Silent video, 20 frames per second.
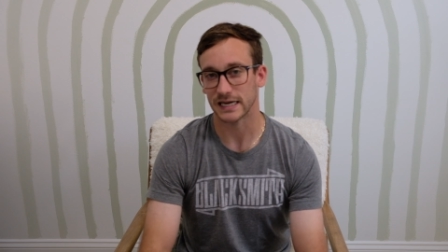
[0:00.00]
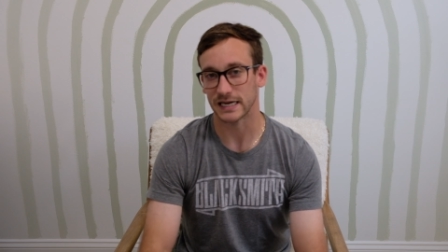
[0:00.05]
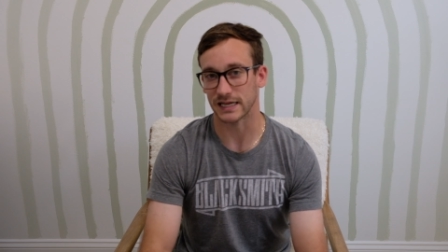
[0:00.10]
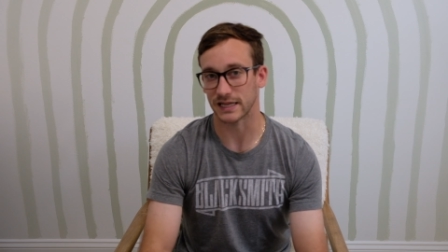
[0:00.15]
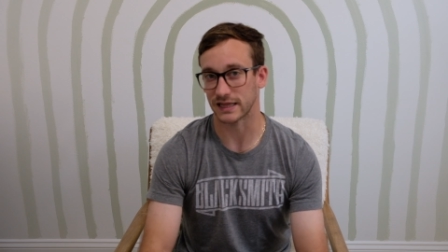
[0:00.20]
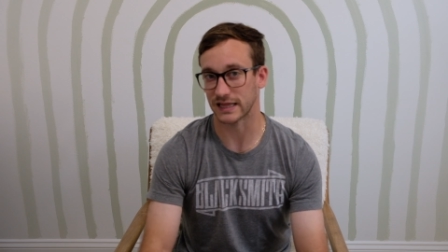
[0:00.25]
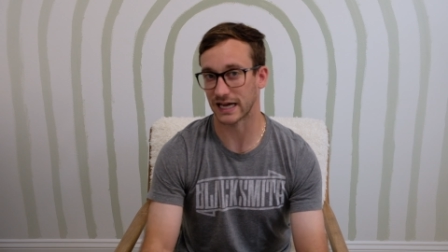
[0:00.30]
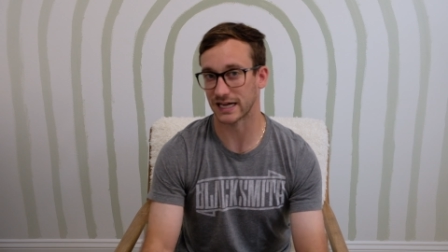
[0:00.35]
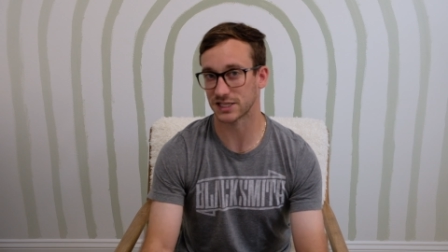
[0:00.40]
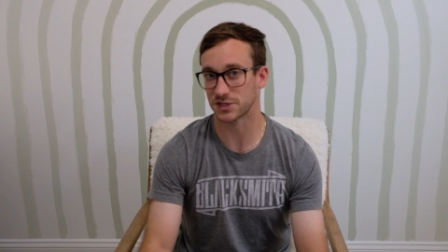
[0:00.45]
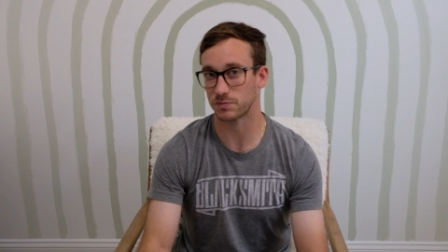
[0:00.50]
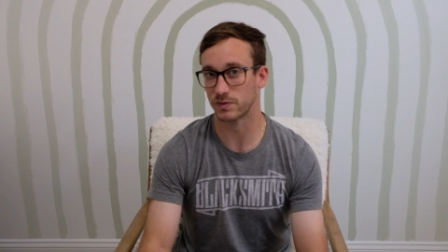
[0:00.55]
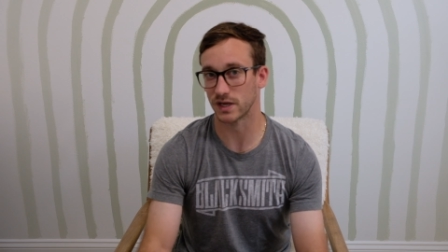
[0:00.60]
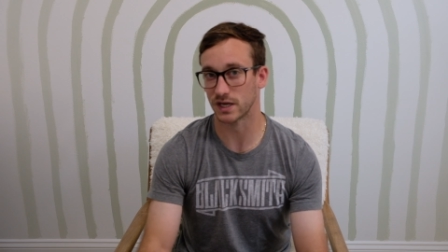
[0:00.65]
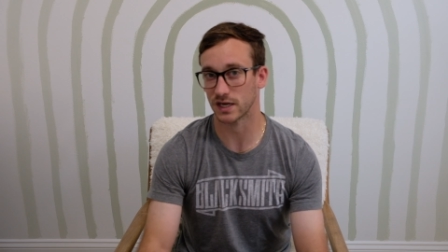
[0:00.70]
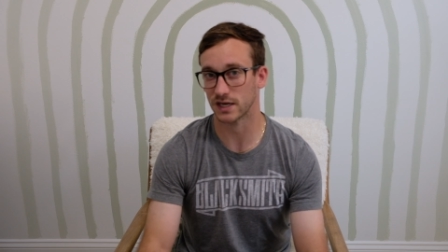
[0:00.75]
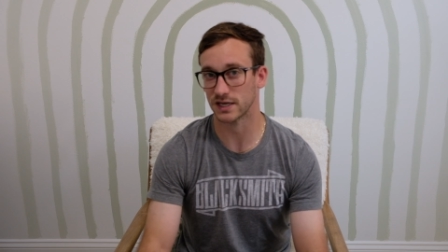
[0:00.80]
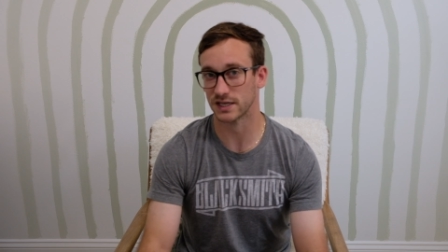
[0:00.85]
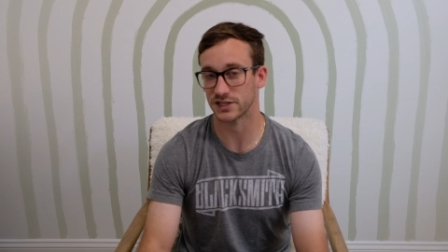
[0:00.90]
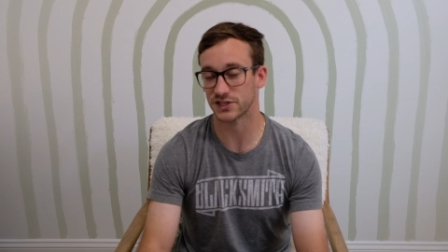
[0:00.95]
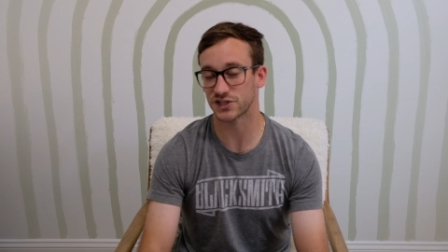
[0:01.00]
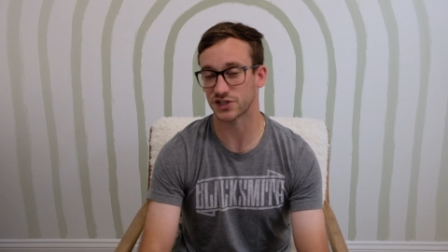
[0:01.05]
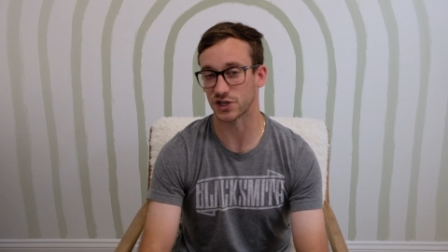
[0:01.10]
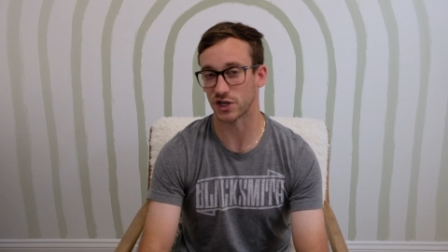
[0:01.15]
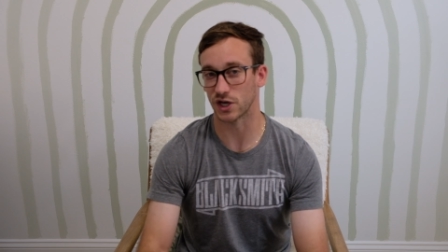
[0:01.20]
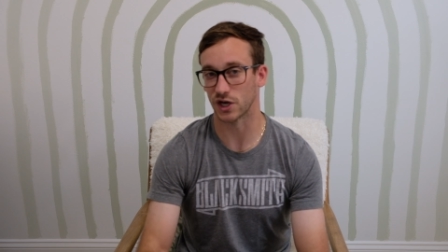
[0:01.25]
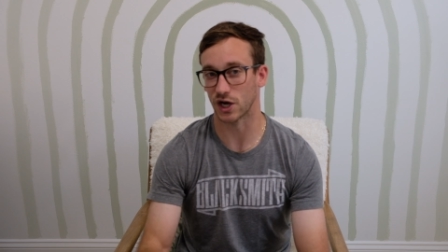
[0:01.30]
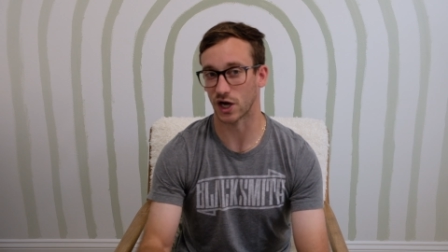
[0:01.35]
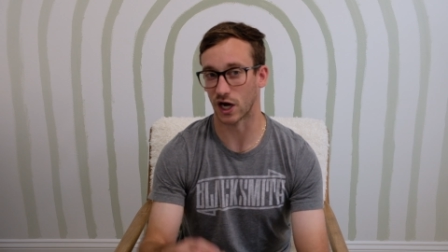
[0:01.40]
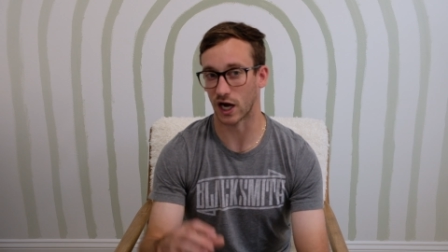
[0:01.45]
That's because
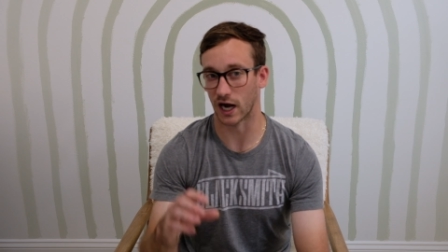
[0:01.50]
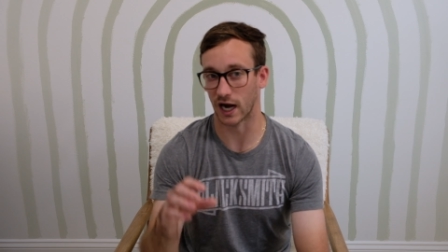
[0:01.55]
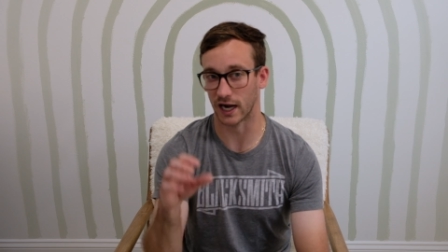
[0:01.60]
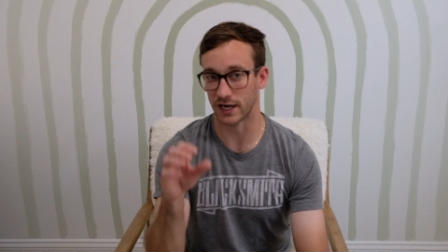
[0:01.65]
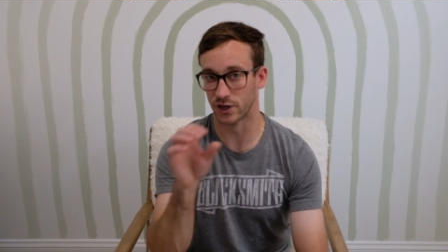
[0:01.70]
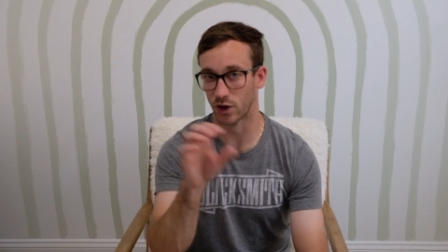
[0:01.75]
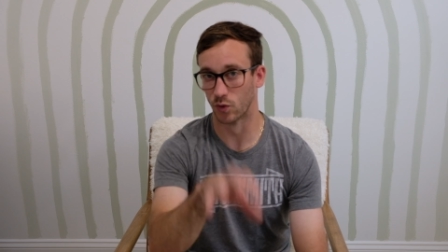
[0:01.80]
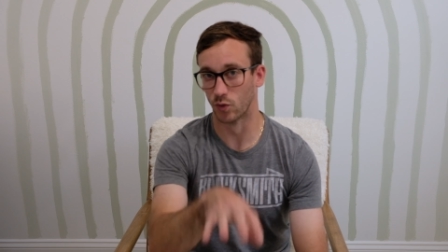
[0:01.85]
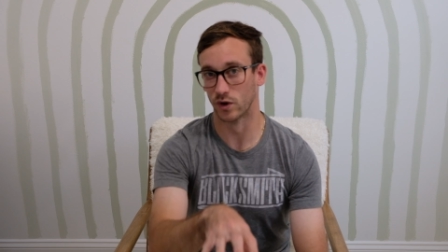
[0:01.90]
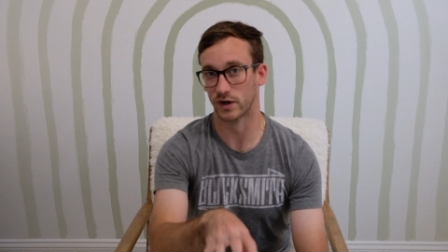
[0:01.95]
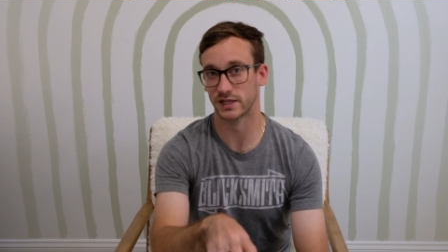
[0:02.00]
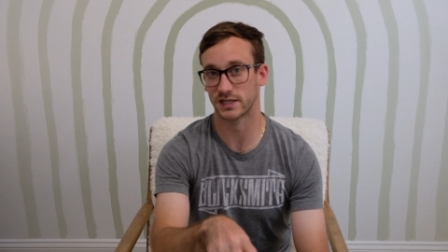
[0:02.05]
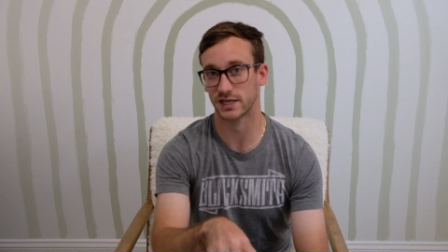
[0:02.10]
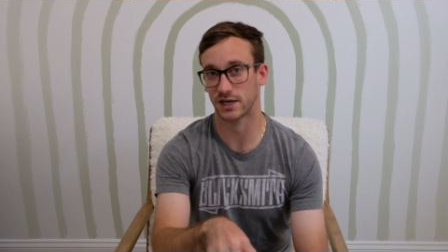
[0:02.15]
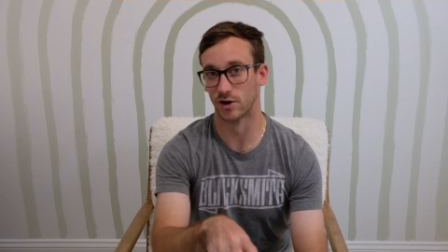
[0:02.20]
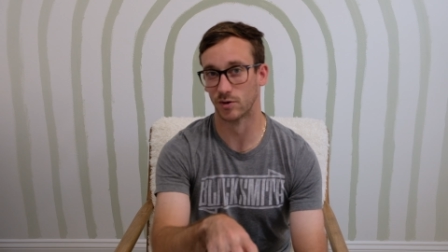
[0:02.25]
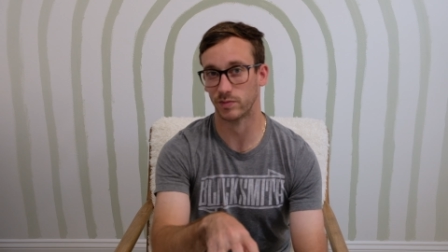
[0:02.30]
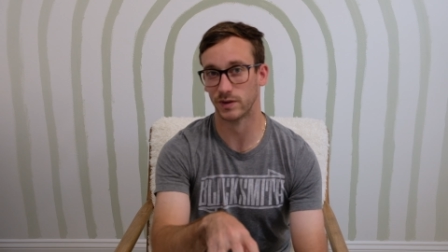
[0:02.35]
I don't want to tell